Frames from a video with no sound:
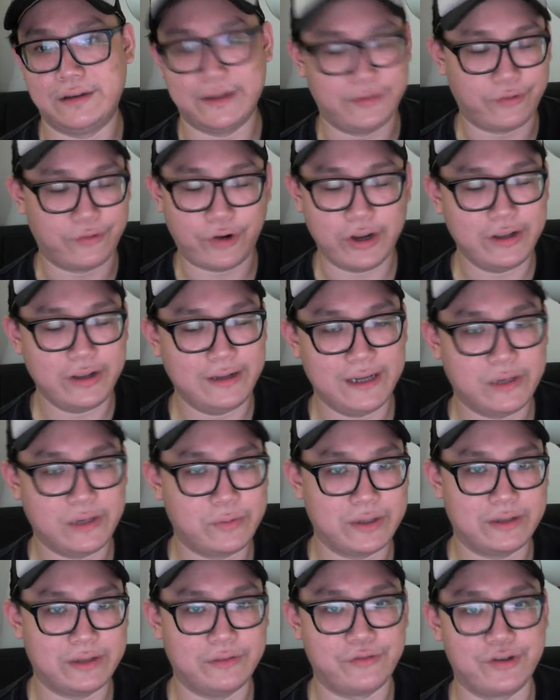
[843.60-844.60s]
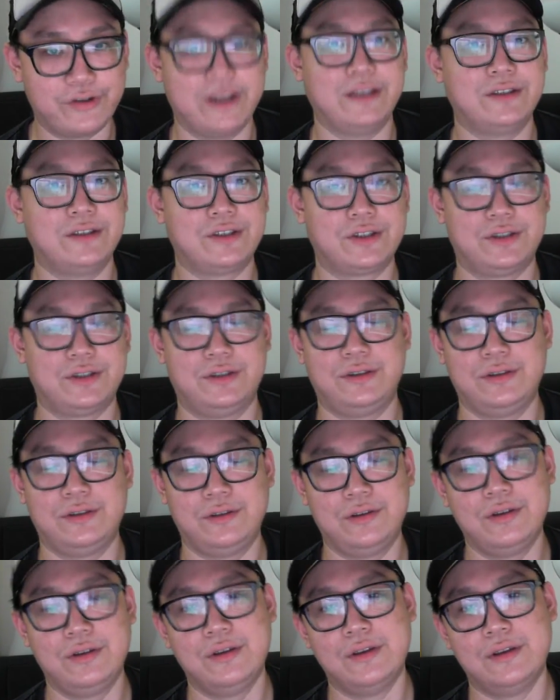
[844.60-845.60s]
the Royal Liquid range,
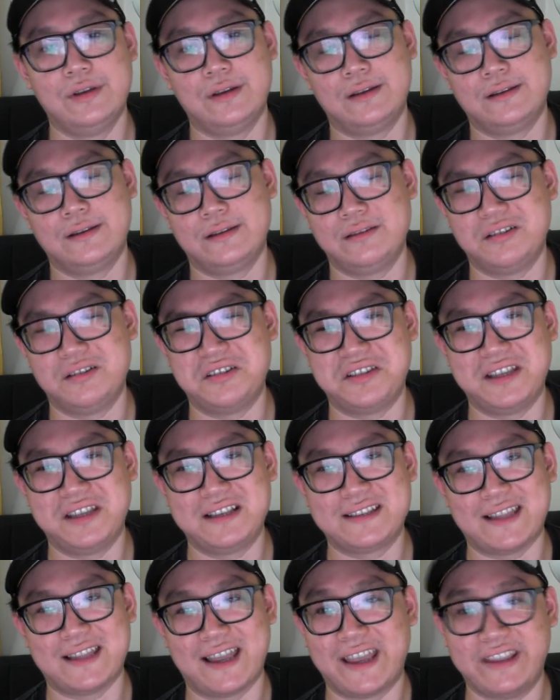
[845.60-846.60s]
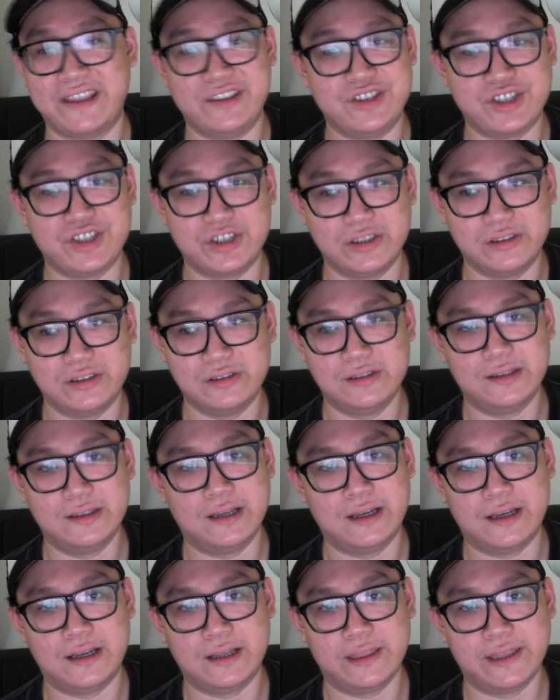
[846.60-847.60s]
you know, things like Angel,
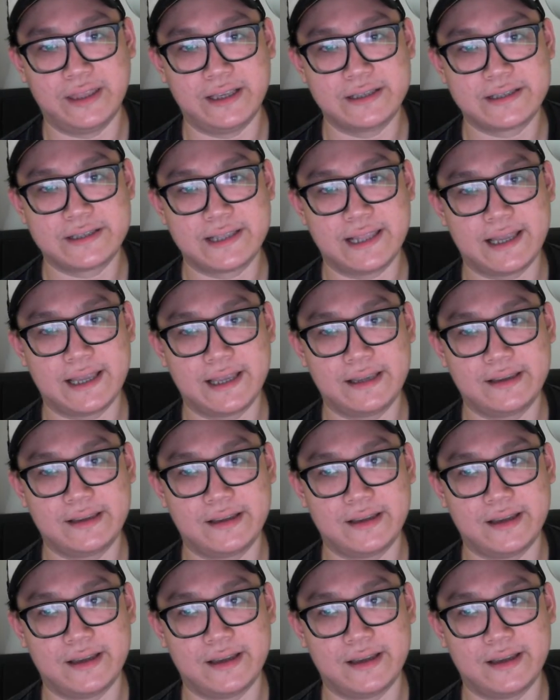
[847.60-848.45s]
things like